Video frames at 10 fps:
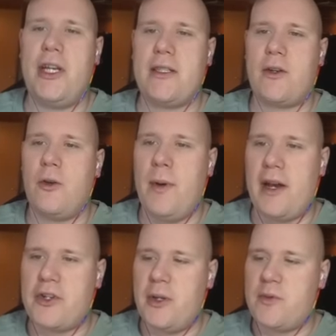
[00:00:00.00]
has good
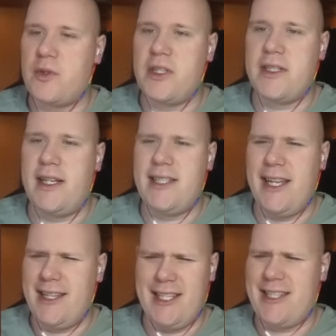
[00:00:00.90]
battleships, which is nice
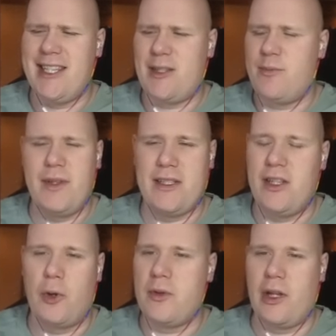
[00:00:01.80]
that this, this, this,
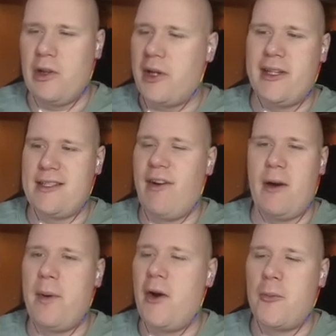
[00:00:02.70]
don't, don't look at this
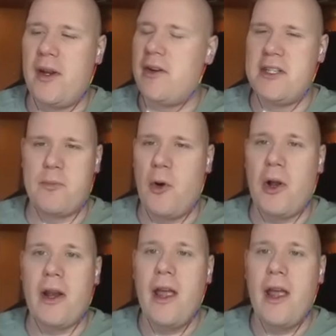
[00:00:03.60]
firepower meter, it's broken.